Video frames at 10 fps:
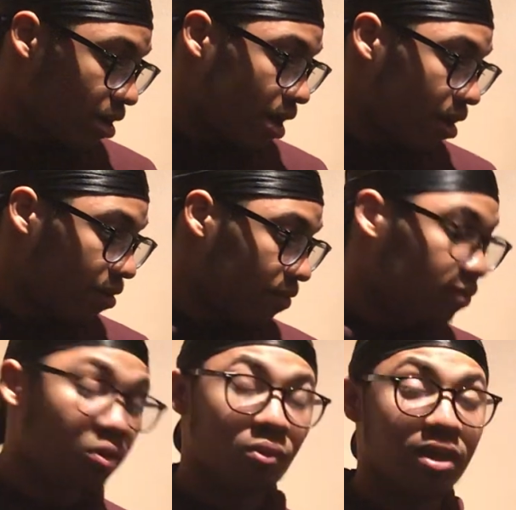and
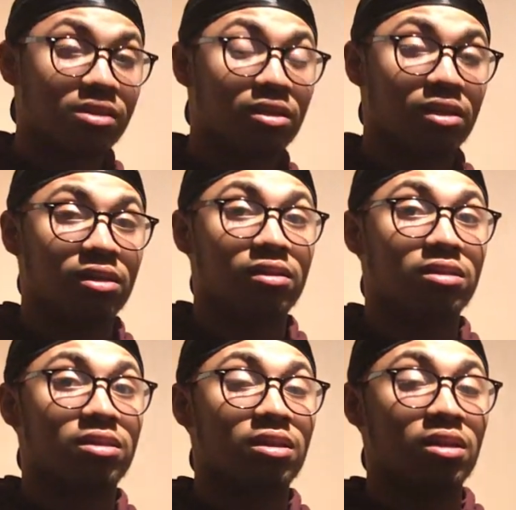food waste
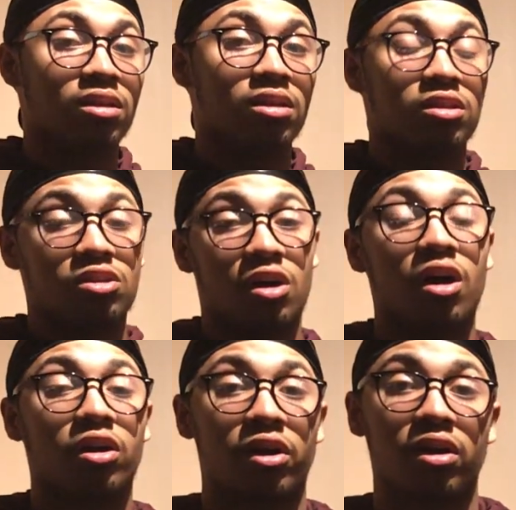leads to
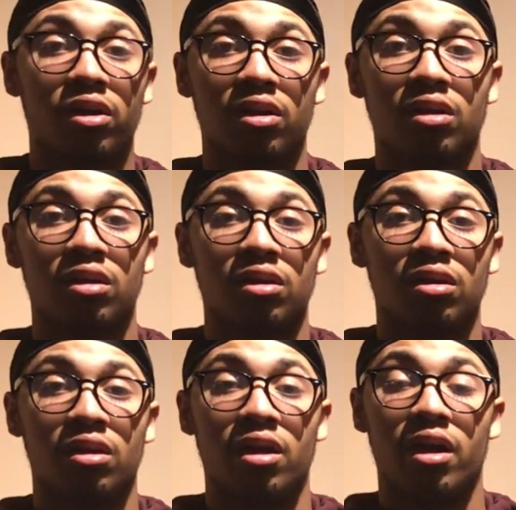hunger,
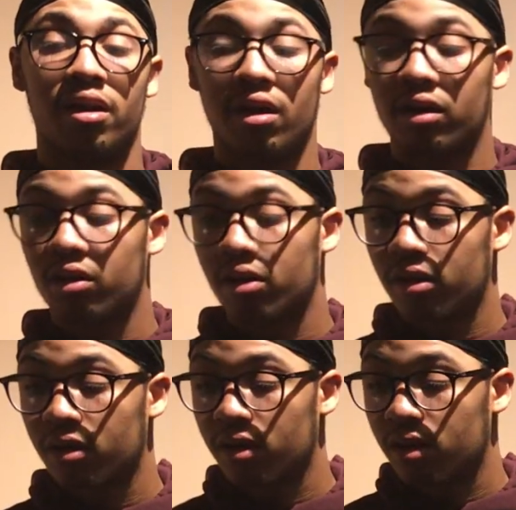and
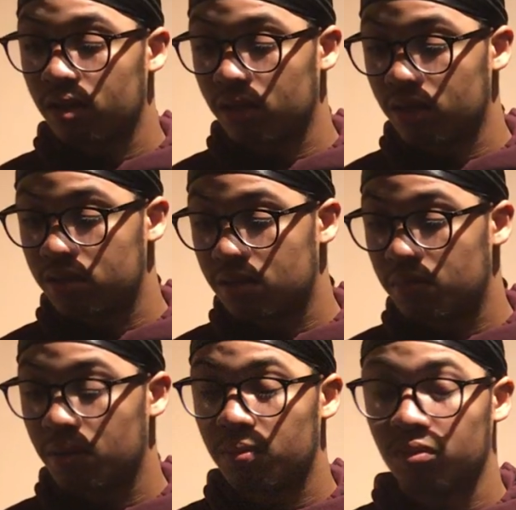hunger leads to
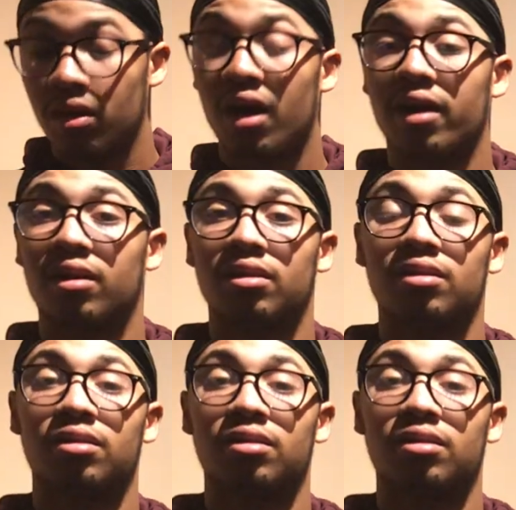people dying,